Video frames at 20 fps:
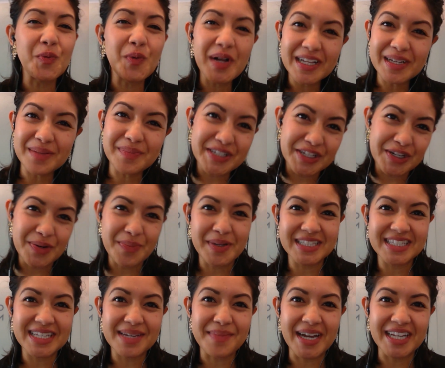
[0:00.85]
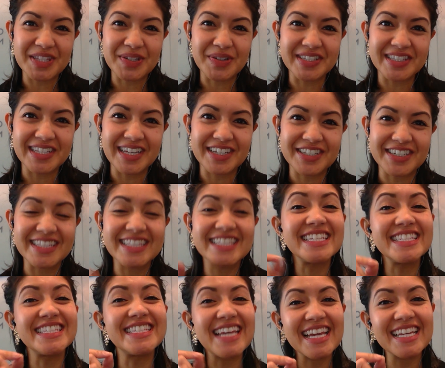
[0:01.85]
Welcome to your Monday Mastery session.
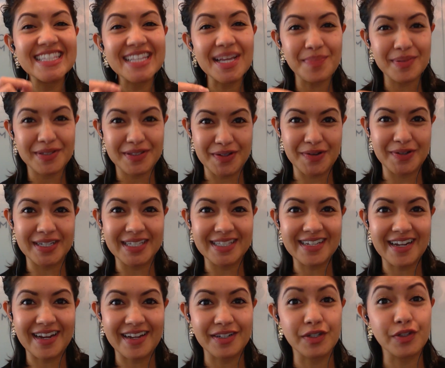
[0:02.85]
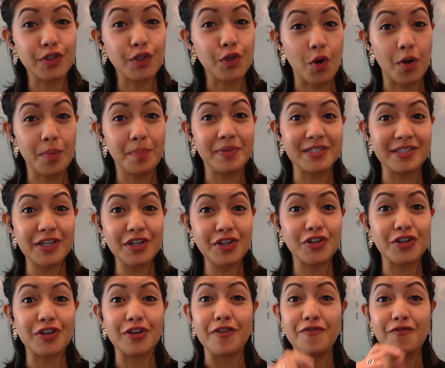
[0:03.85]
Today's episode is titled Your
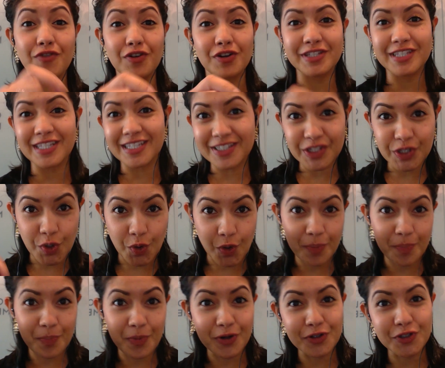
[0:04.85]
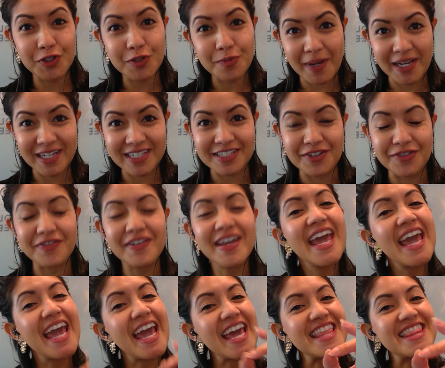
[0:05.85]
Position versus Your Perspective.
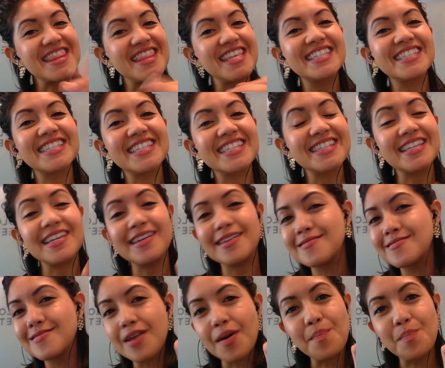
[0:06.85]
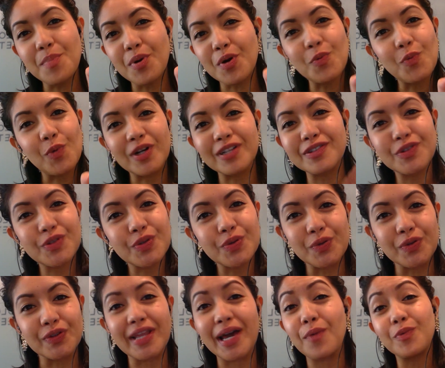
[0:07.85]
And this is the number one
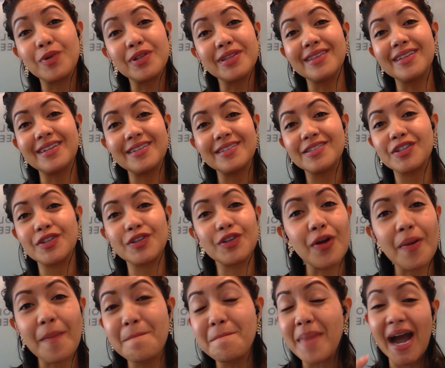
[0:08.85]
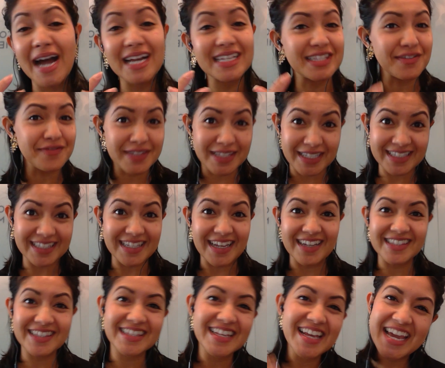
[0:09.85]
tool that will lead to your massive
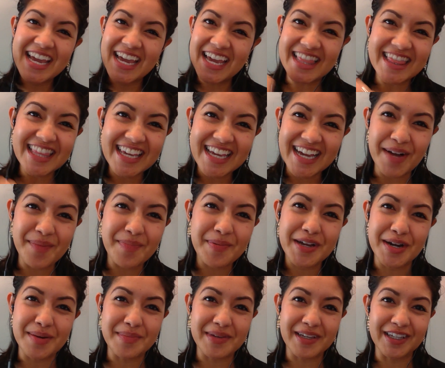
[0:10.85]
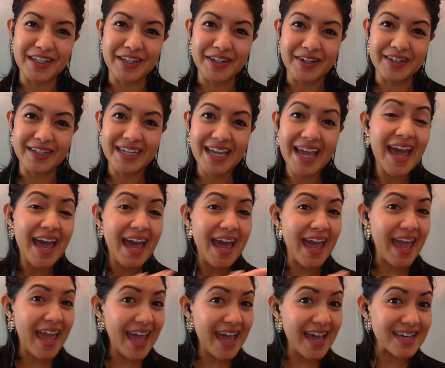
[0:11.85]
success in the upcoming year.
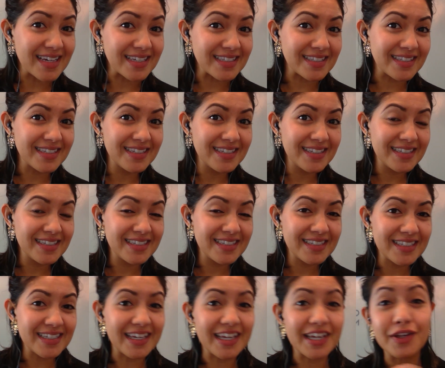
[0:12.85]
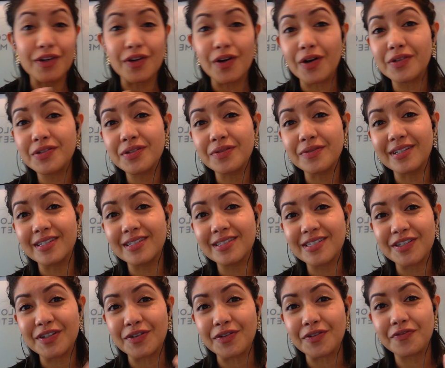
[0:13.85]
And it can also lead to
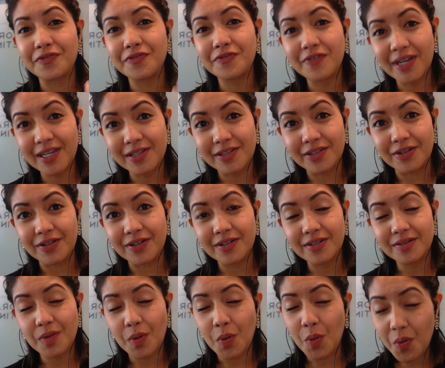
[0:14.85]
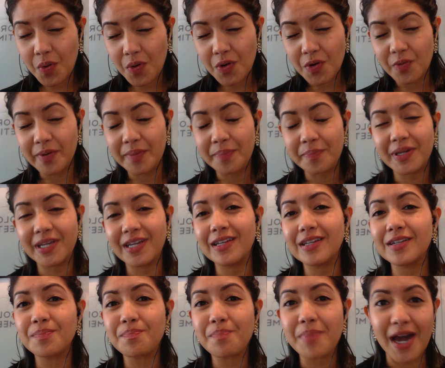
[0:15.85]
your failure or
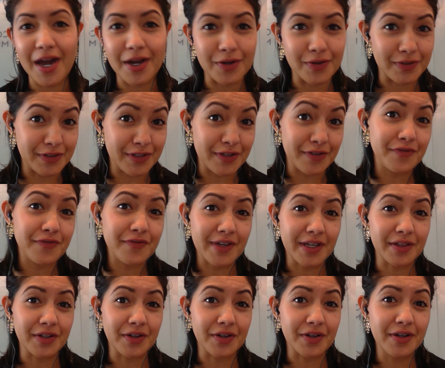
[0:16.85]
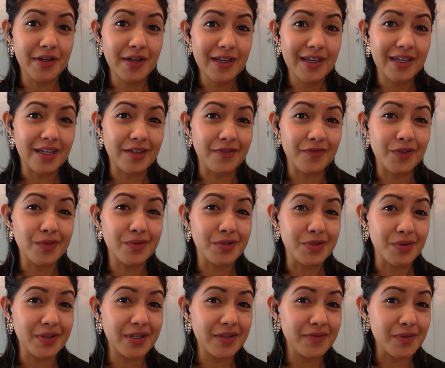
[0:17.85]
repeated patterns of failure if you
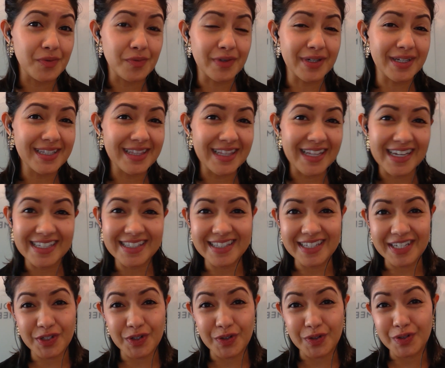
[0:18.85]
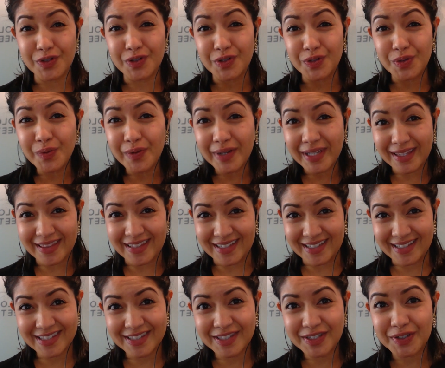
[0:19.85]
don't even realize that you're doing
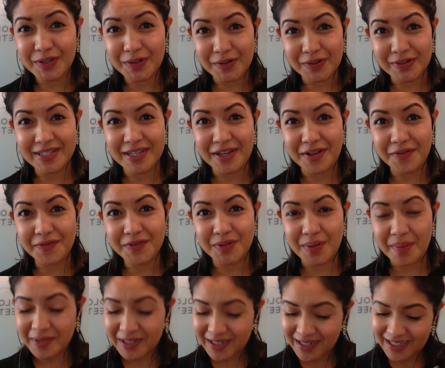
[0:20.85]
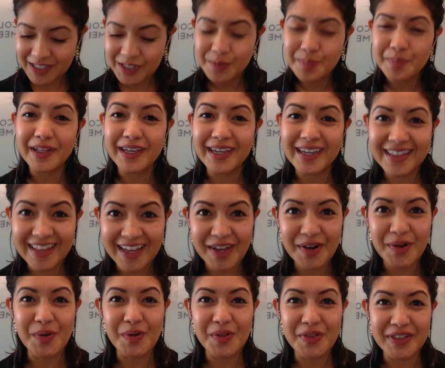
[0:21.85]
this to yourself. So I'm going to explain that
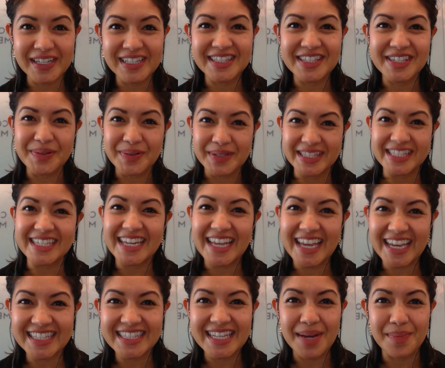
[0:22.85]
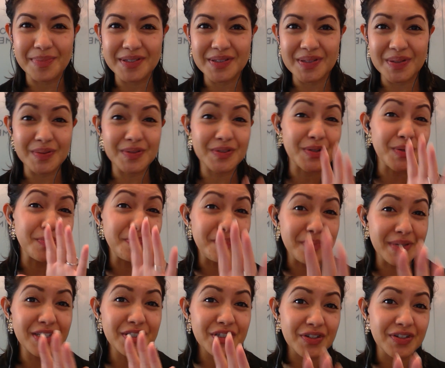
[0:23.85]
whole thing to you in today's episode. So
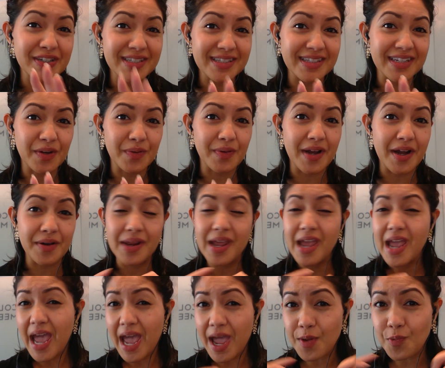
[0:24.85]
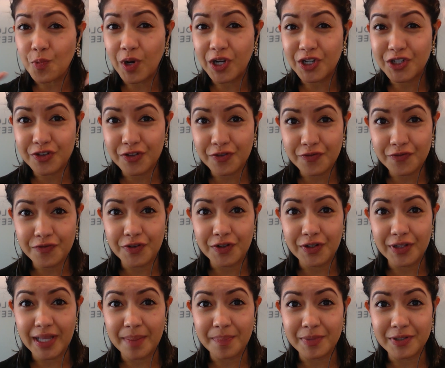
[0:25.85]
be sure to stick around and watch the
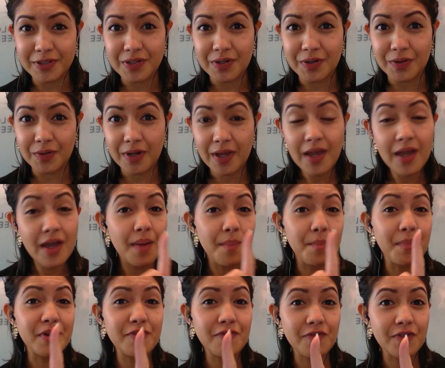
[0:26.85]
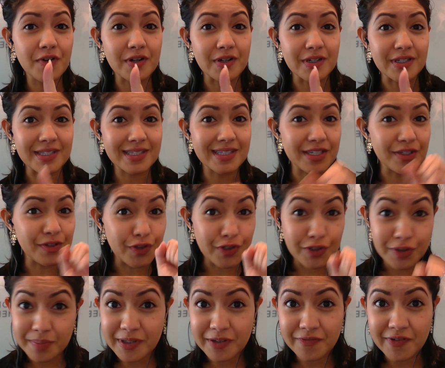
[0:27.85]
full episode. But first, do
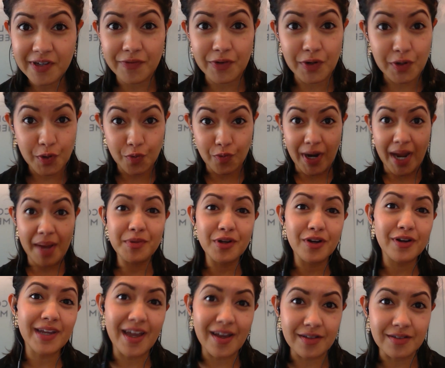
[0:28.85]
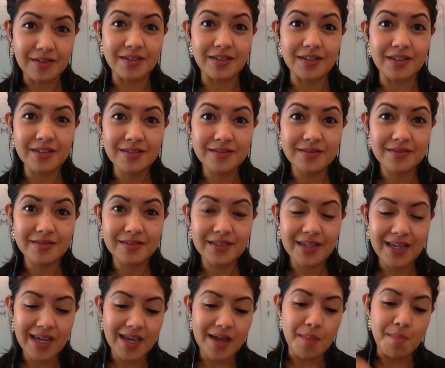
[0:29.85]
me a favor, grab your calendar,
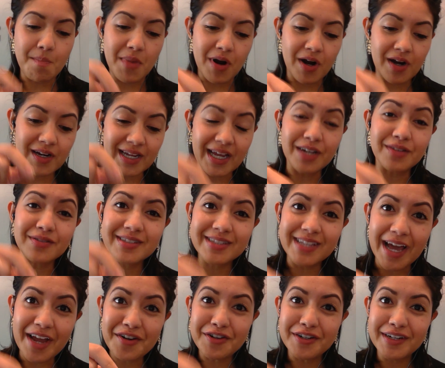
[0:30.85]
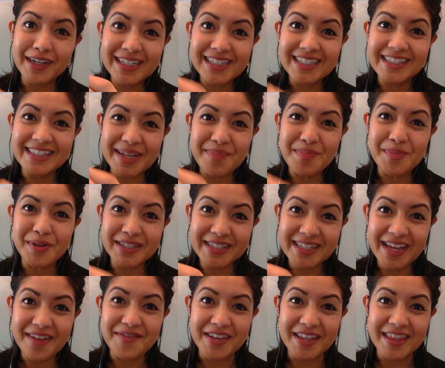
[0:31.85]
mark out Saturday, December
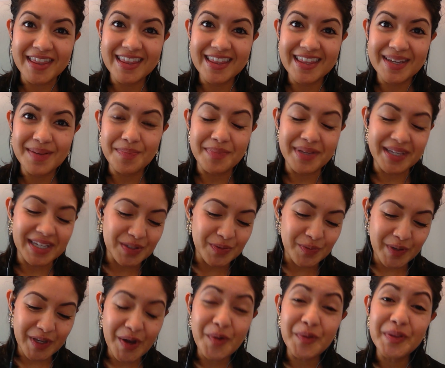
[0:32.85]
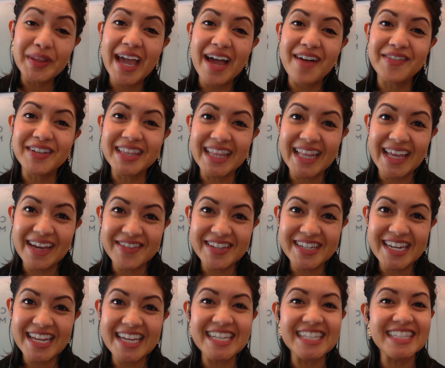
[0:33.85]
7th, because we only have 11
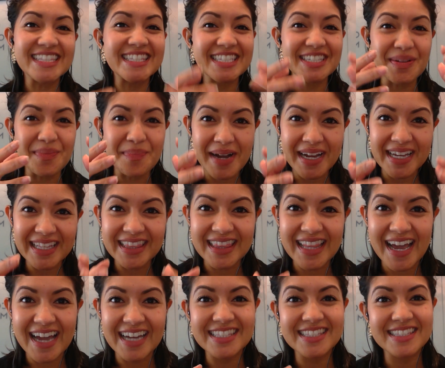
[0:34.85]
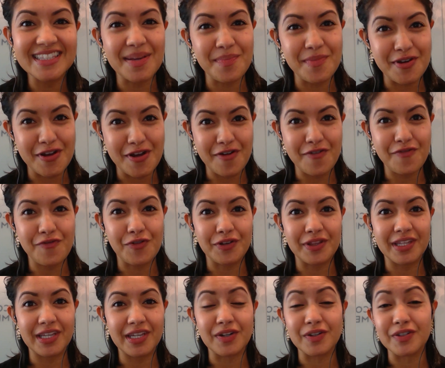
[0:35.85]
days till my last seminar for
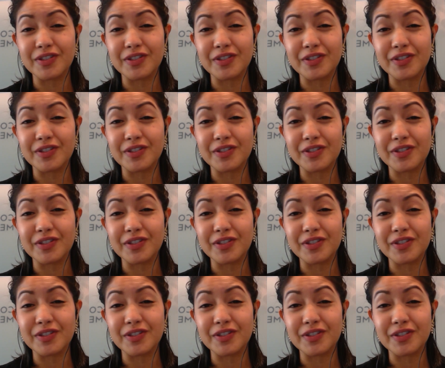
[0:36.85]
the year.